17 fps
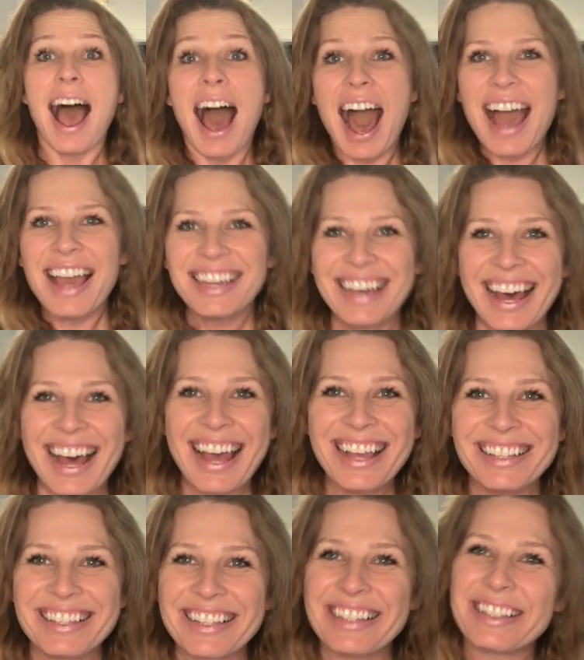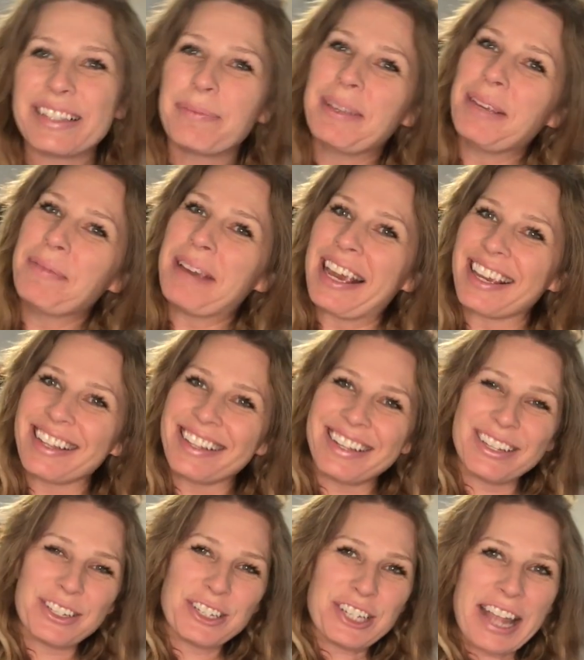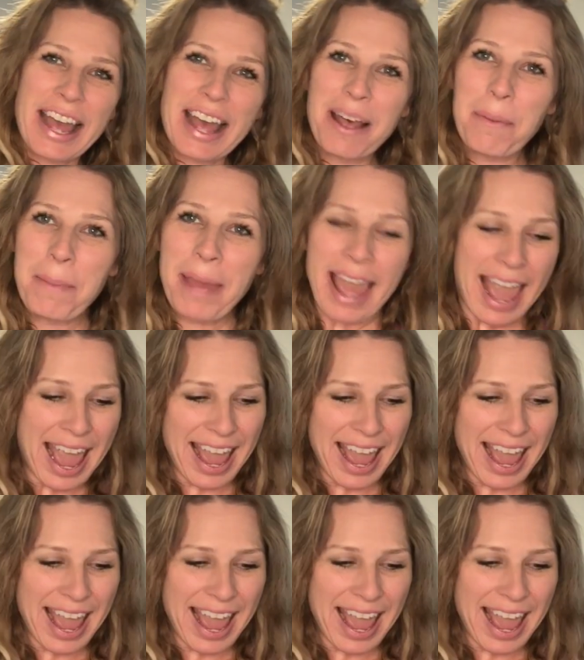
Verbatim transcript: Hi guys, it's me Meagan Hesham,